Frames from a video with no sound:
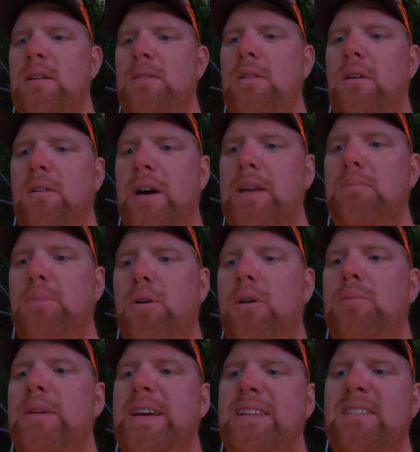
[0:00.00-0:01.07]
The light
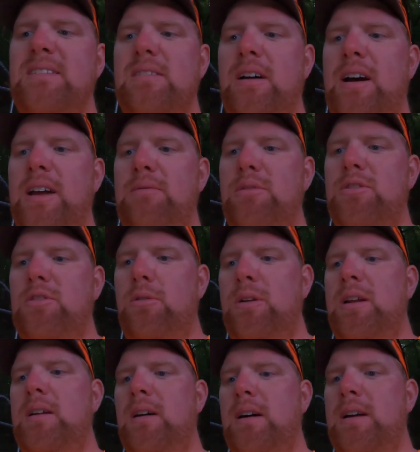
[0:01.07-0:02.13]
bulb inside was
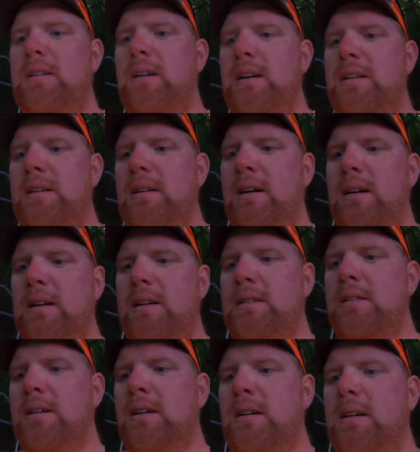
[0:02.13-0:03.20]
$29.99.